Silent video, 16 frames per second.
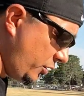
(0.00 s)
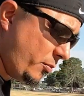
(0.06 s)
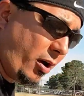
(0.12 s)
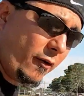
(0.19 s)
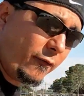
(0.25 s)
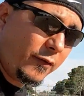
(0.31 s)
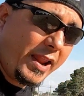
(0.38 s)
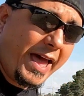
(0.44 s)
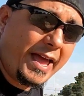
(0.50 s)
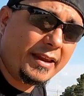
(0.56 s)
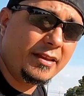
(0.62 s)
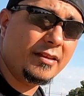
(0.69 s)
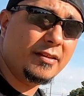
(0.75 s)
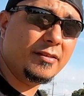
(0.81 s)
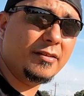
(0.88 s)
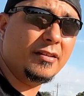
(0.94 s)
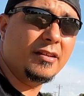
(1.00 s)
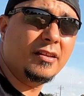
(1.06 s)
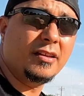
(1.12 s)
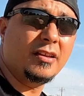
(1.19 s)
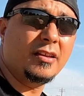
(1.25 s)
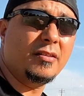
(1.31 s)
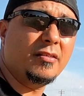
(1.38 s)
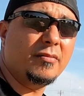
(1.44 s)
throw them all flat.
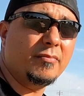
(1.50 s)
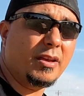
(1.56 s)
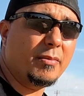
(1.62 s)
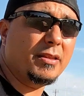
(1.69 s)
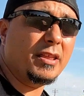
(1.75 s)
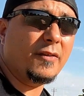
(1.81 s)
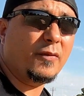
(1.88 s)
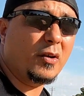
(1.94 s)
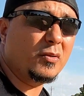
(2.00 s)
Maybe that